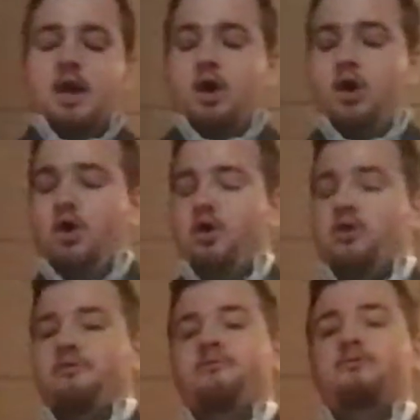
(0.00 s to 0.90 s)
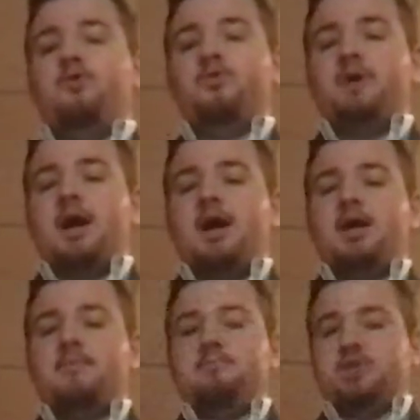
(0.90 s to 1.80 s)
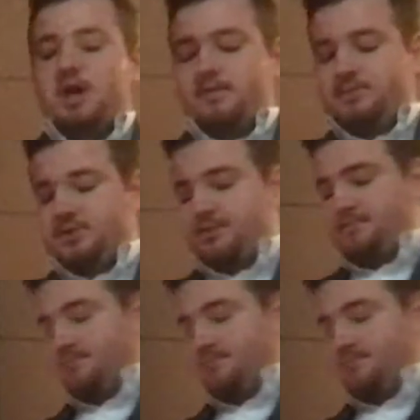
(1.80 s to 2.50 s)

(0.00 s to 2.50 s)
are full time jobs.